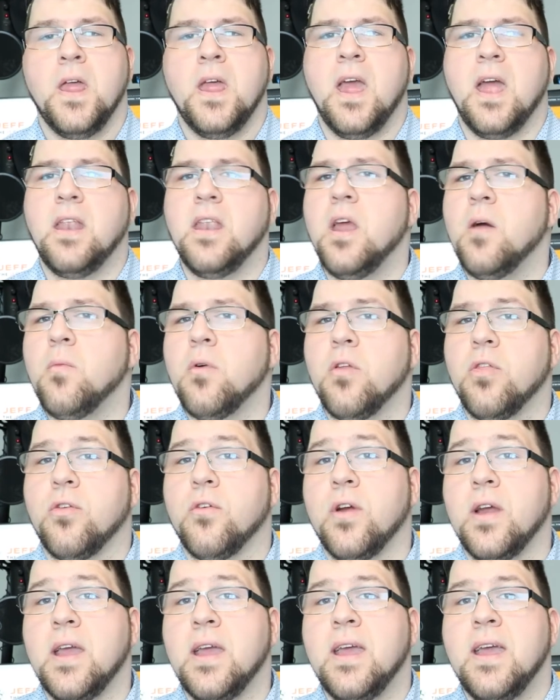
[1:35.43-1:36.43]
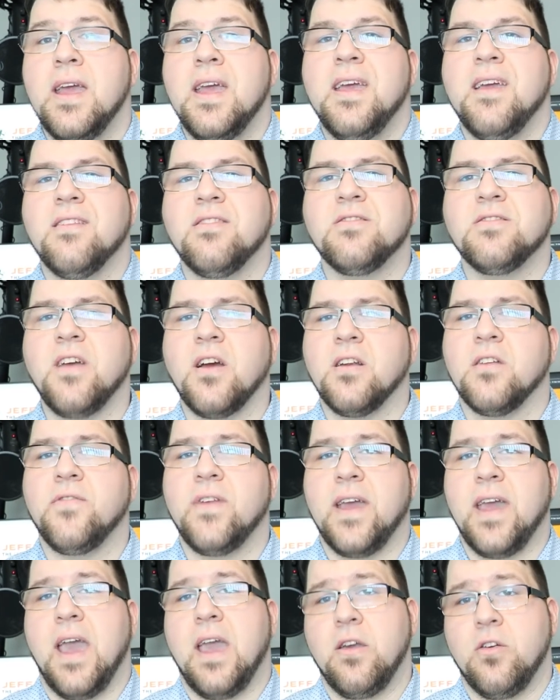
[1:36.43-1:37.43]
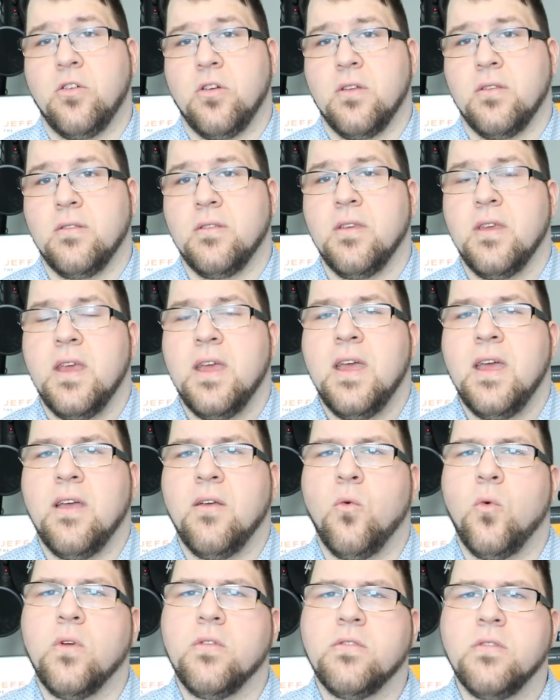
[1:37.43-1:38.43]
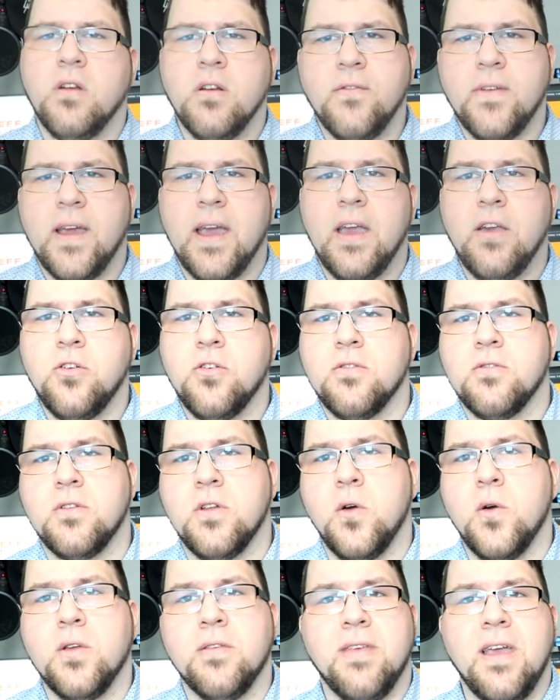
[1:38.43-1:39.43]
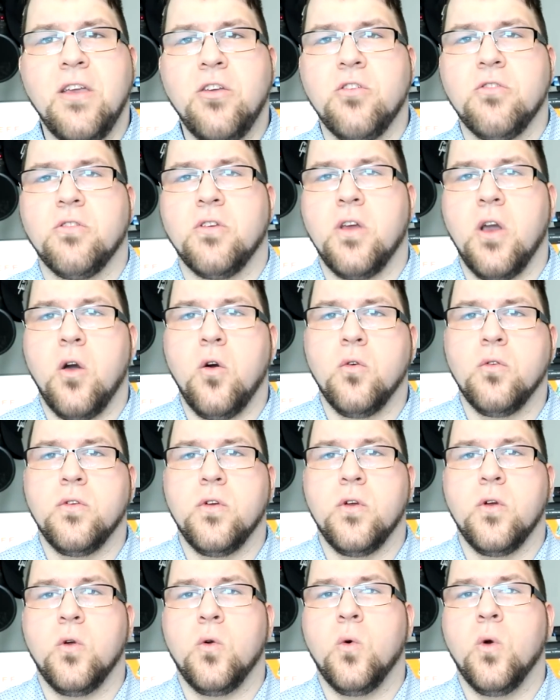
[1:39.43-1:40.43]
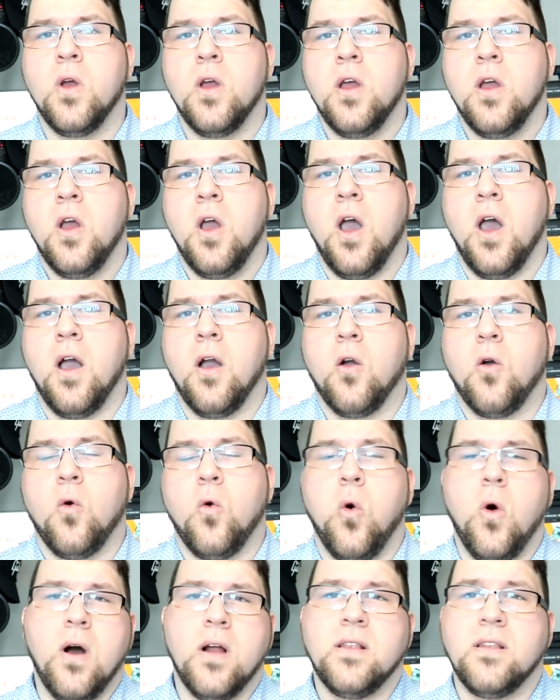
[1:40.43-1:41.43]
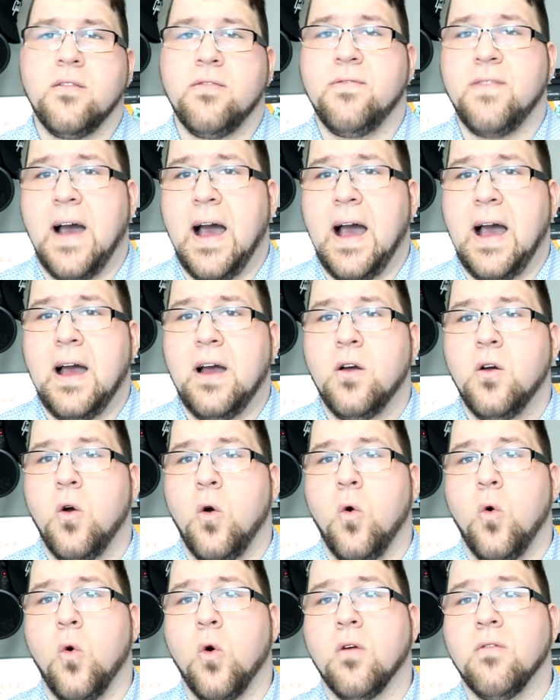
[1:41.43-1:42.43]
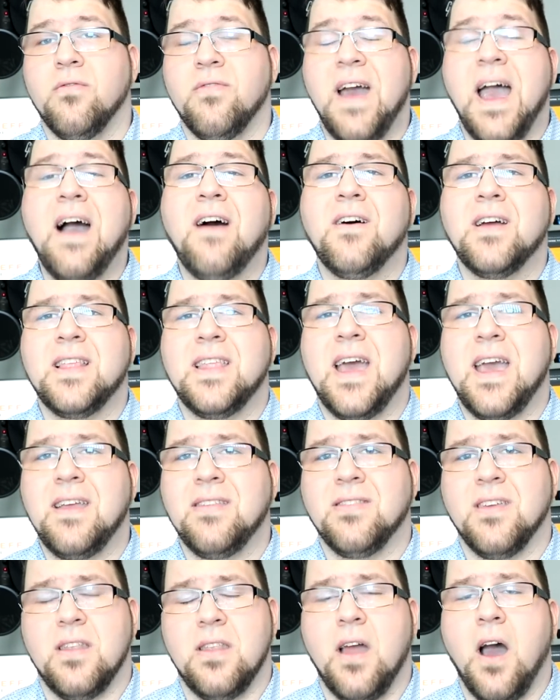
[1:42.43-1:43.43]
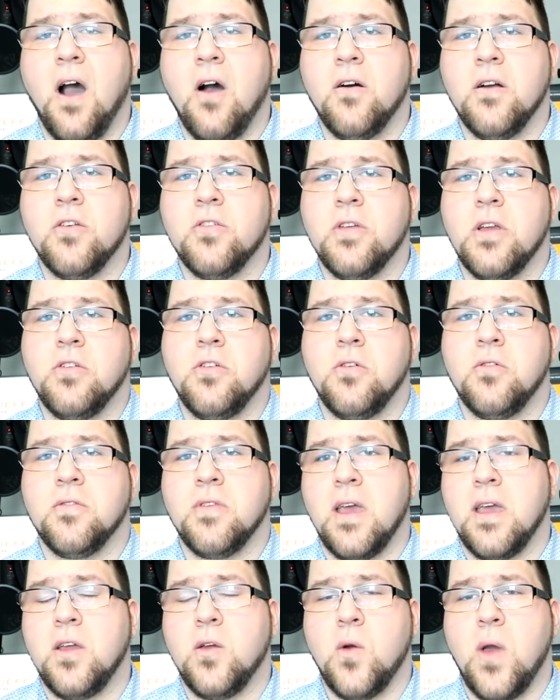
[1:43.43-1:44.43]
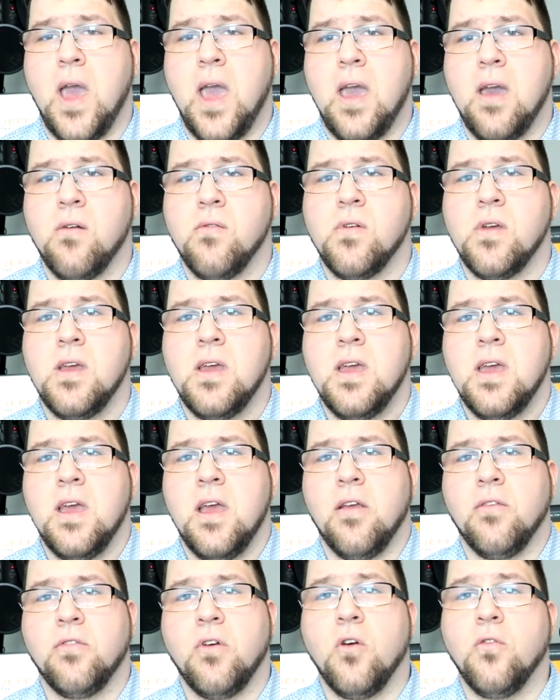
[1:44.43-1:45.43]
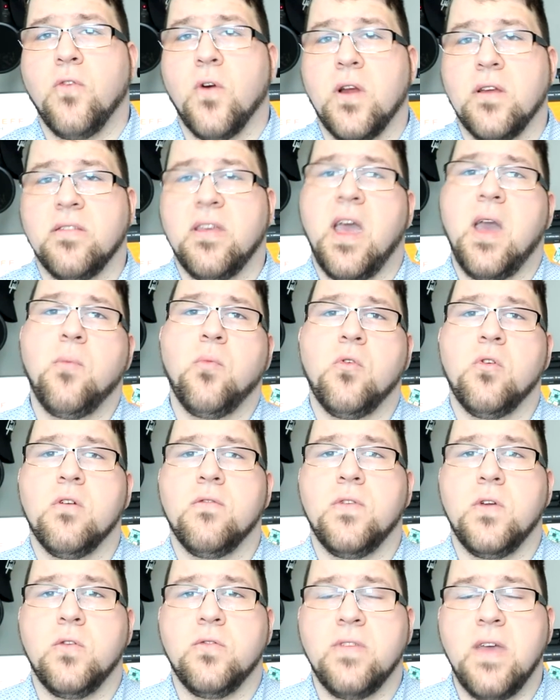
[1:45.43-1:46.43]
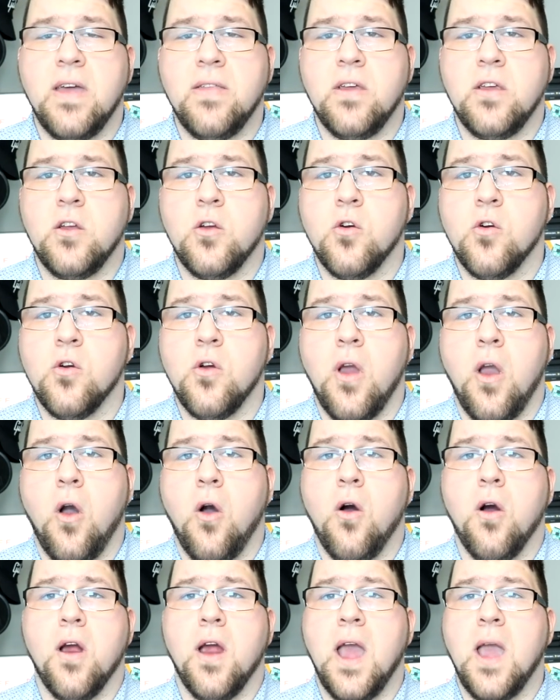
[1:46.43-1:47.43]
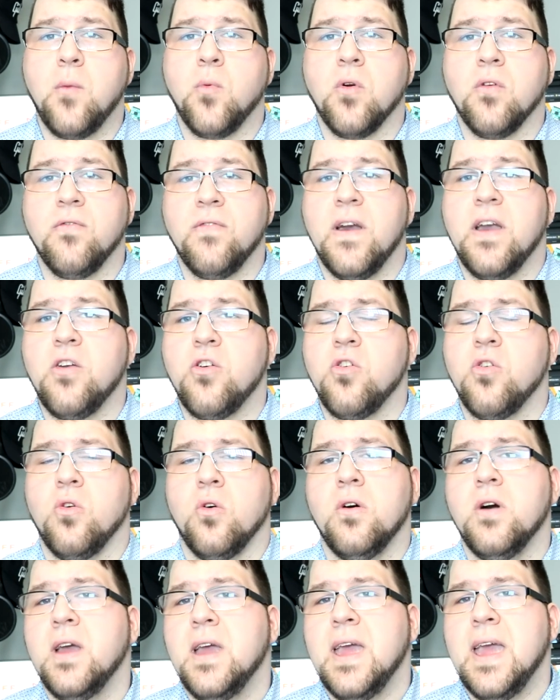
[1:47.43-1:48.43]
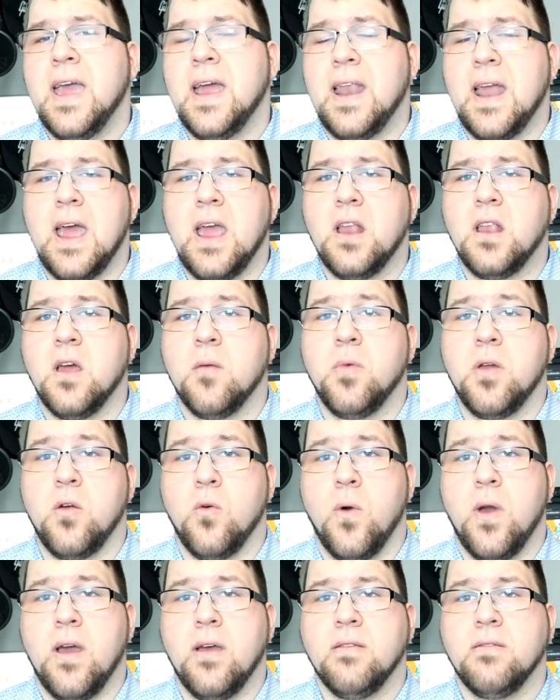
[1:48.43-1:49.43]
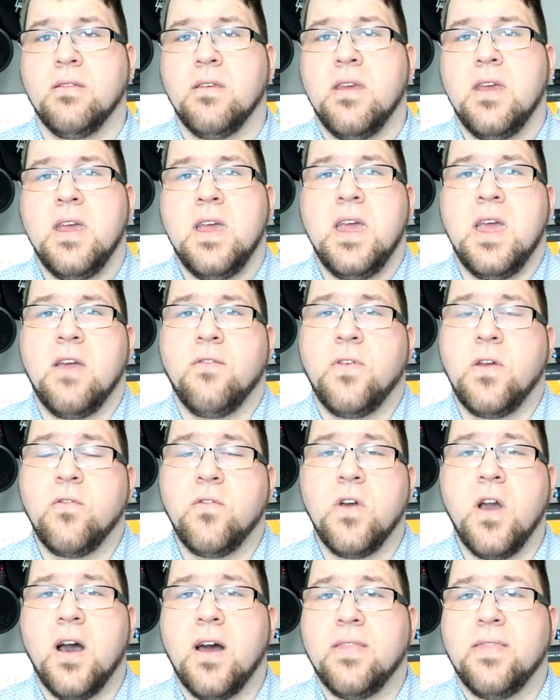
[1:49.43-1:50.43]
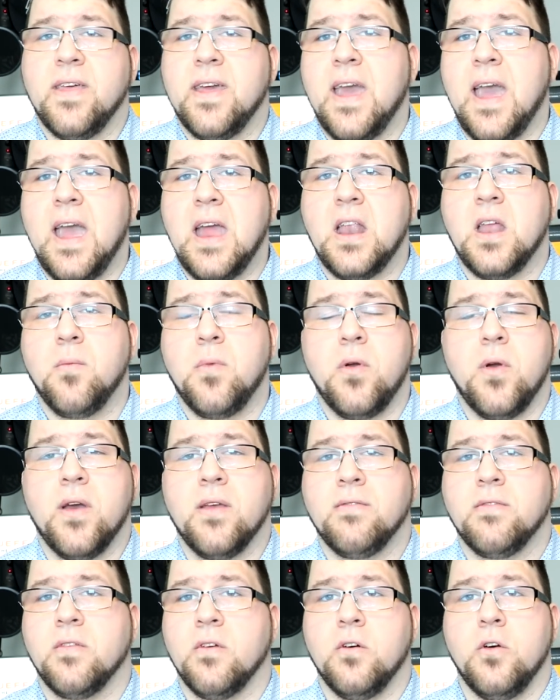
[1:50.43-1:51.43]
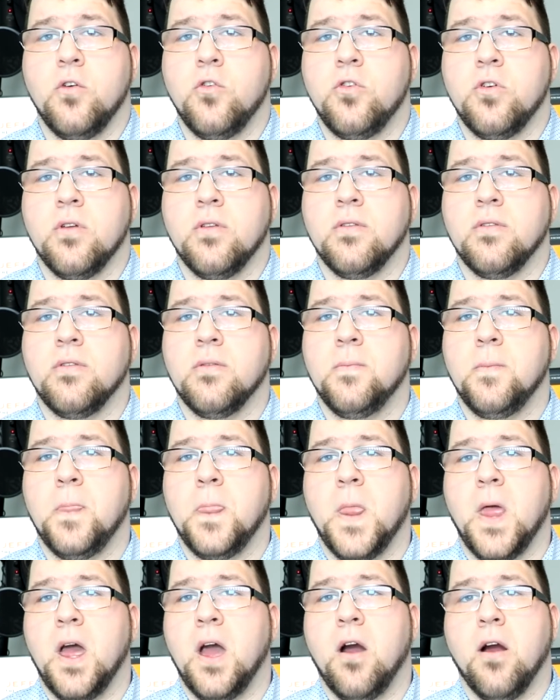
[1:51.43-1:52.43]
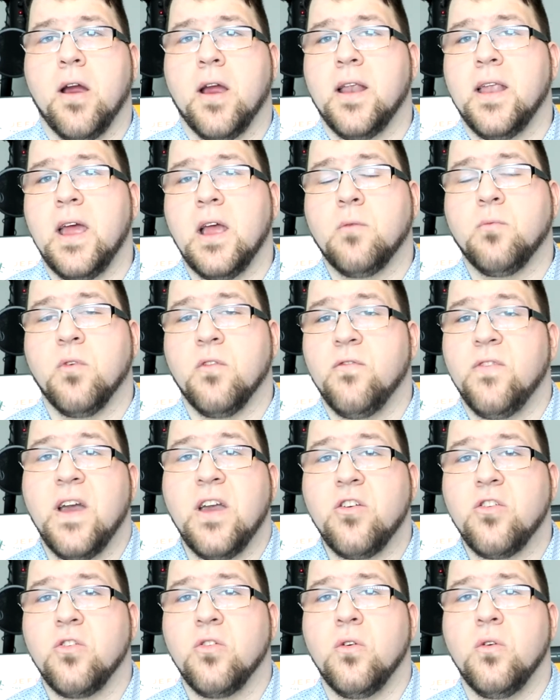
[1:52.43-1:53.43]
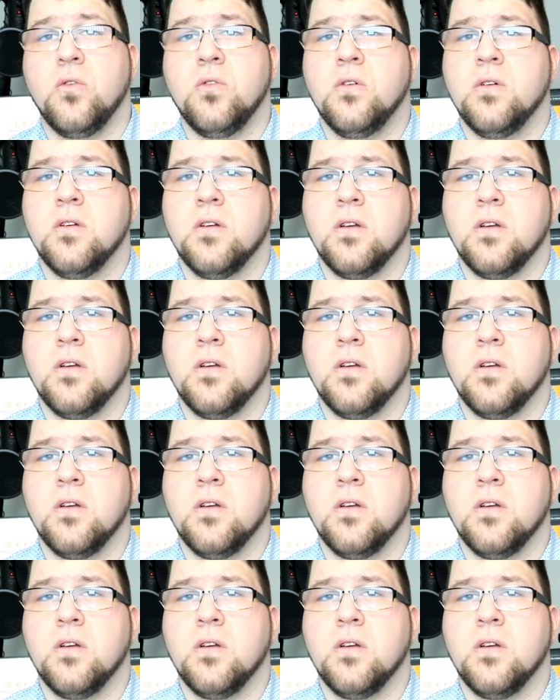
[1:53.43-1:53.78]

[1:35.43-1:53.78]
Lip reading: And number 3 is certifications. And what certifications do is they just go to quantify or validate the knowledge that you say you have. And so, for example, if you say that you are a professional in AWS, if you've got the AWS Solutions Architect Professional